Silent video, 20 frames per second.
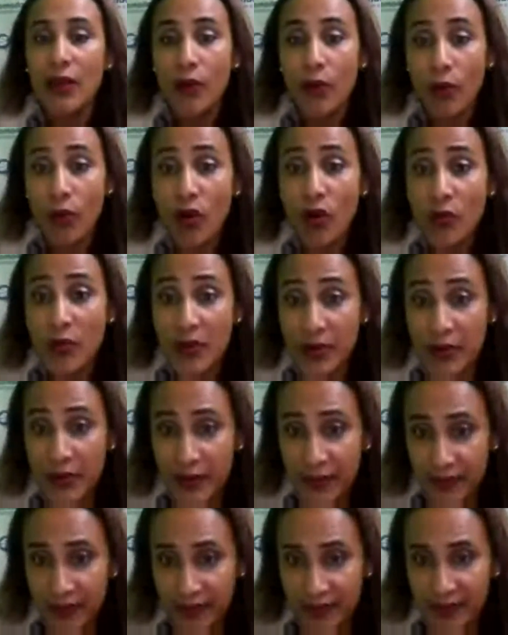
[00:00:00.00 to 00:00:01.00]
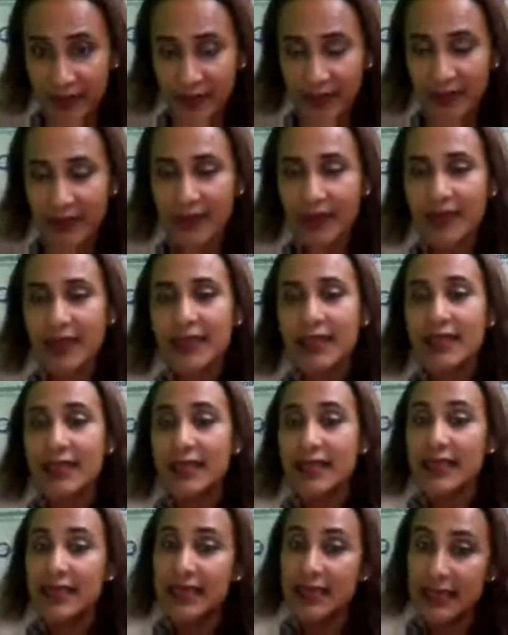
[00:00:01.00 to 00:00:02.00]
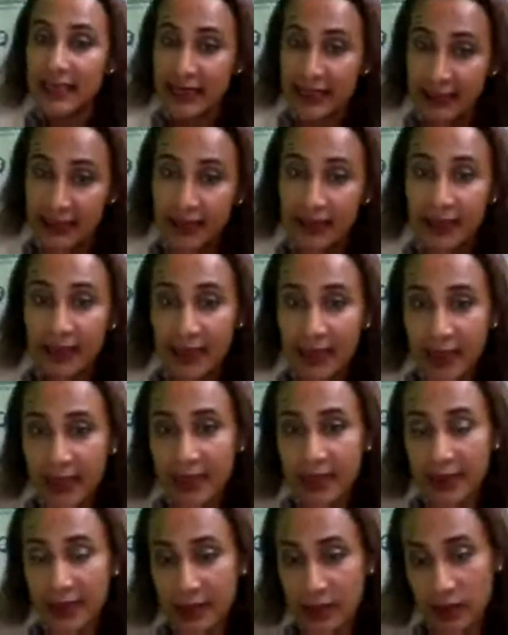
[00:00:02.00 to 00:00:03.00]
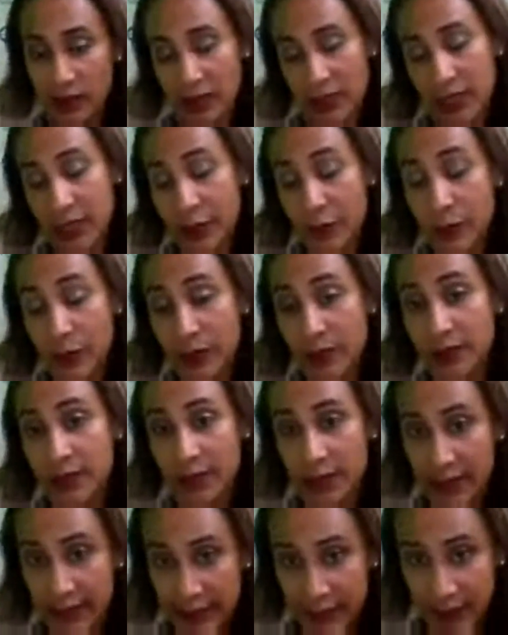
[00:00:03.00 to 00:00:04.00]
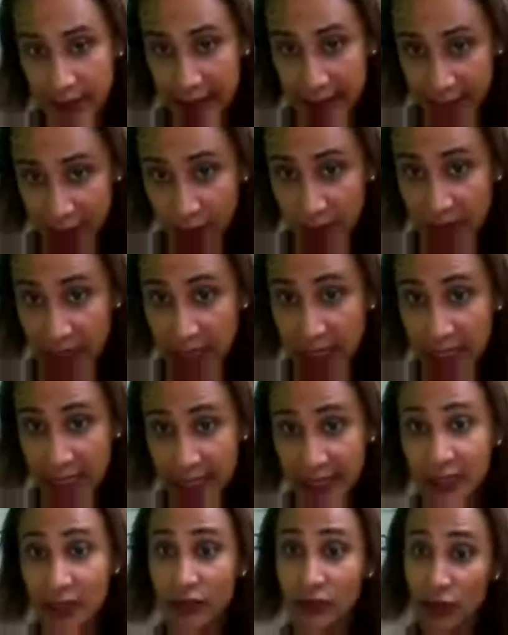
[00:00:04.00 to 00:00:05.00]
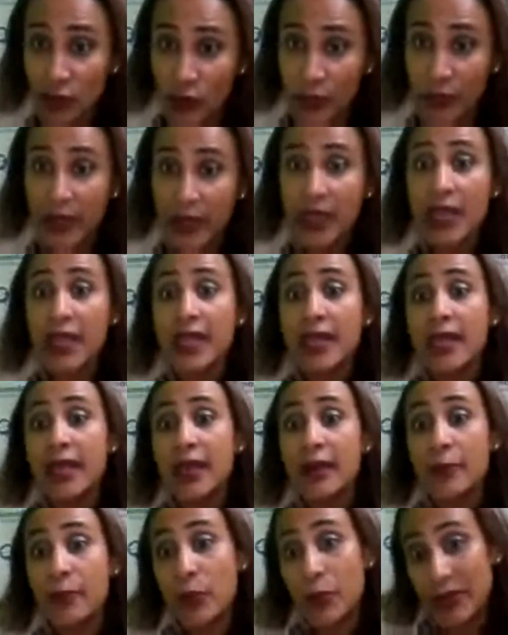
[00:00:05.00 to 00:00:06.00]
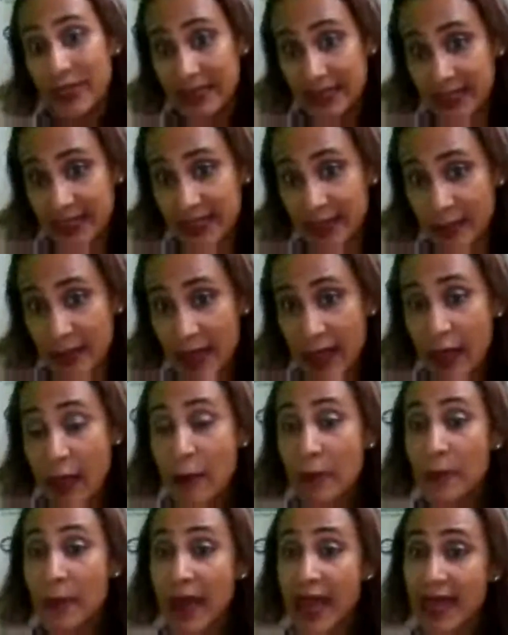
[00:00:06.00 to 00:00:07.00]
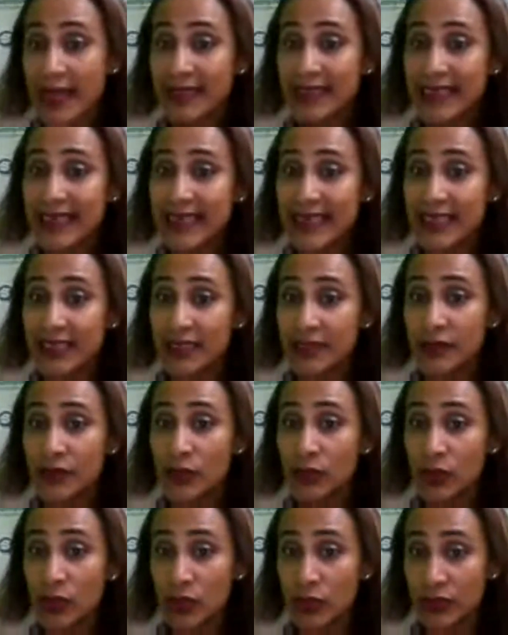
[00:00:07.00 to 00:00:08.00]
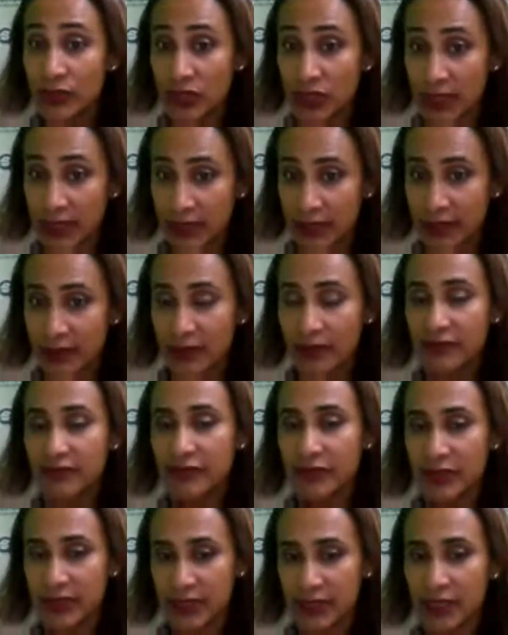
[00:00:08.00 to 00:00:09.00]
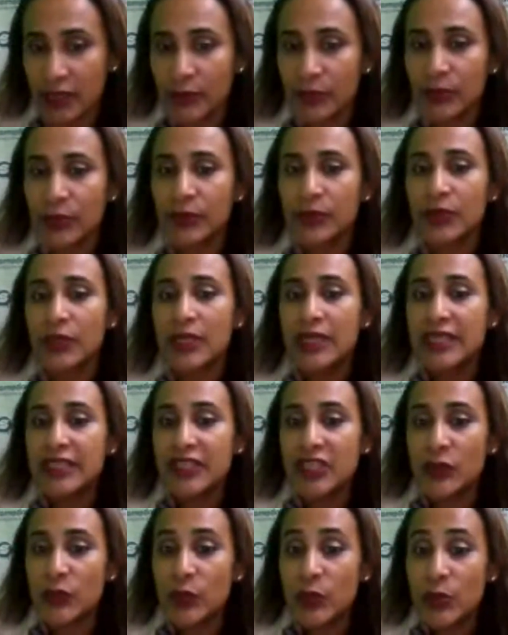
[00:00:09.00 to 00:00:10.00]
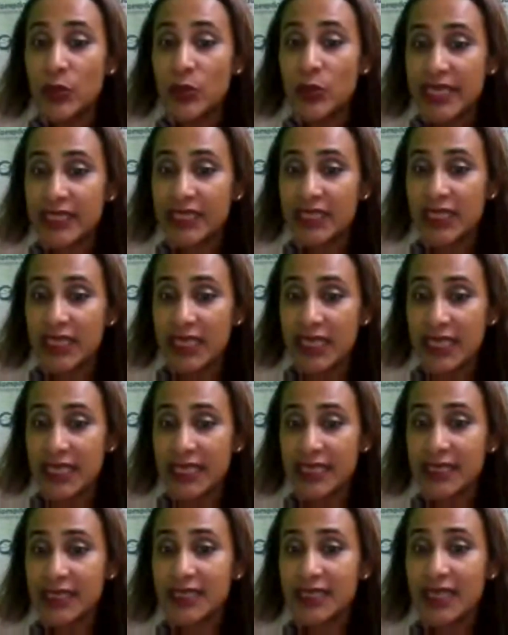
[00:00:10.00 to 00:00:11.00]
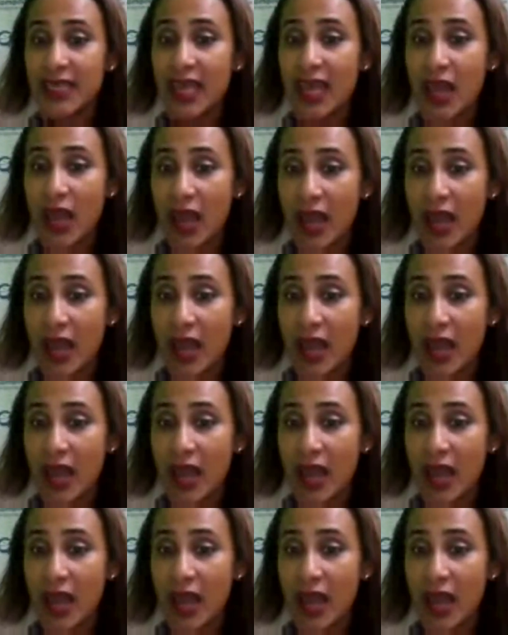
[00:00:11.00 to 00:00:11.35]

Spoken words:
Over is its meaning is sobre, por encima, but it's no contact. For example, the bridge is